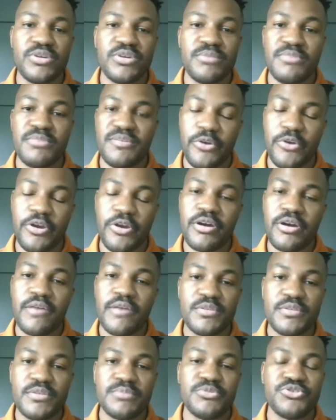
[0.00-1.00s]
or it can be very
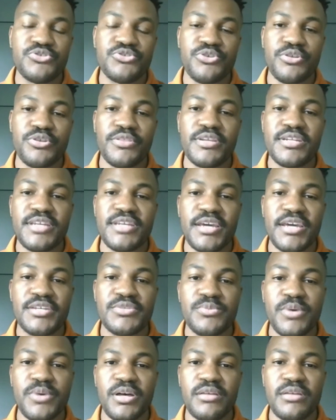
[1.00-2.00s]
uncomfortable during the day
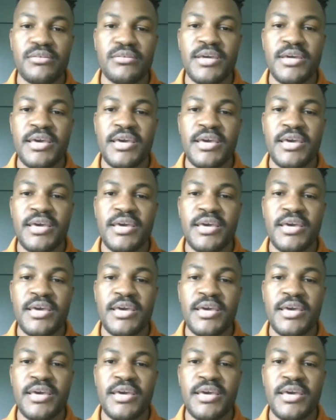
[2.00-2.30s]
as well.